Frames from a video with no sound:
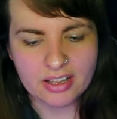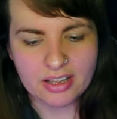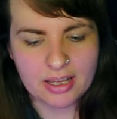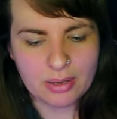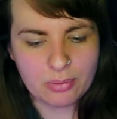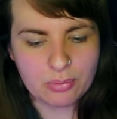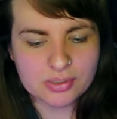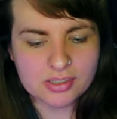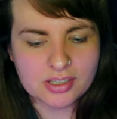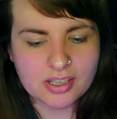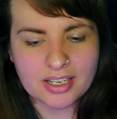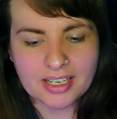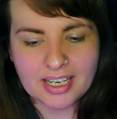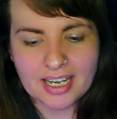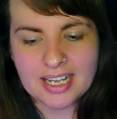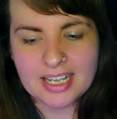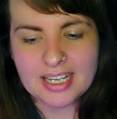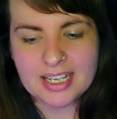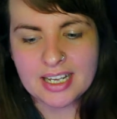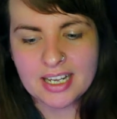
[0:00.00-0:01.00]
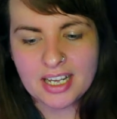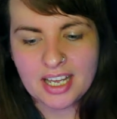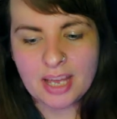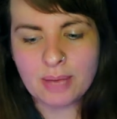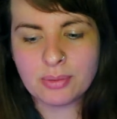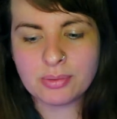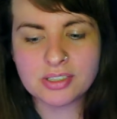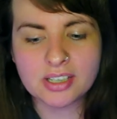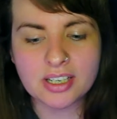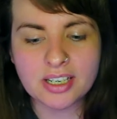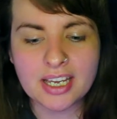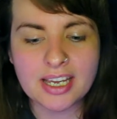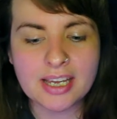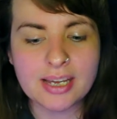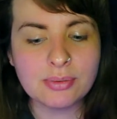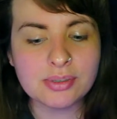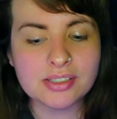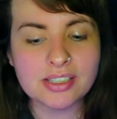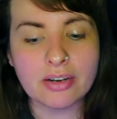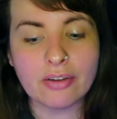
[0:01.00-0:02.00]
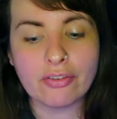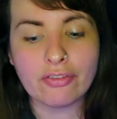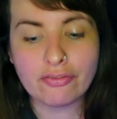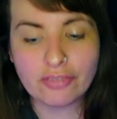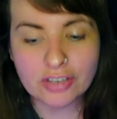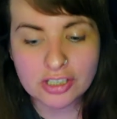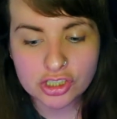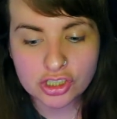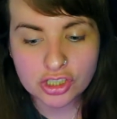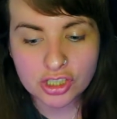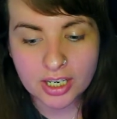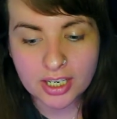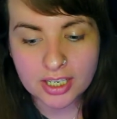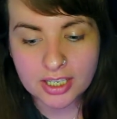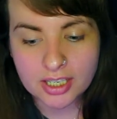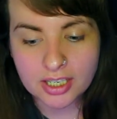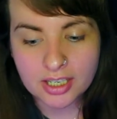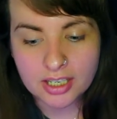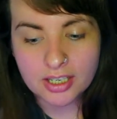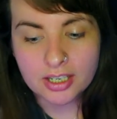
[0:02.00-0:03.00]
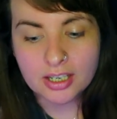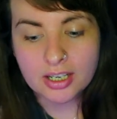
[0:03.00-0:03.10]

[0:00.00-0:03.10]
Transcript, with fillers: It was like a it was like he was in a fish tank